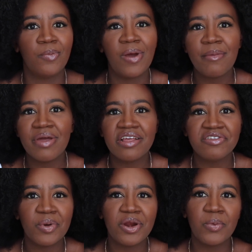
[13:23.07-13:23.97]
primer
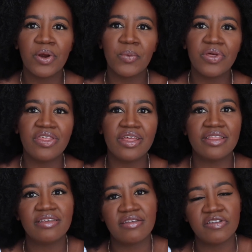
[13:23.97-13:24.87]
doesn't want to work with it,
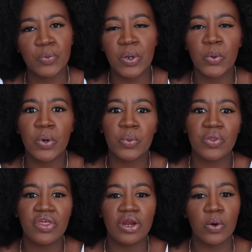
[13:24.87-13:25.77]
this doesn't want to work
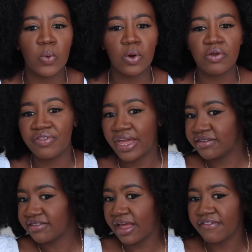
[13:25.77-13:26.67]
with it, and all of
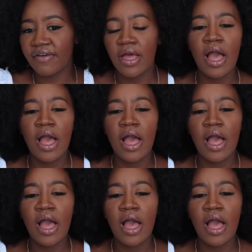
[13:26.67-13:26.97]
that stuff.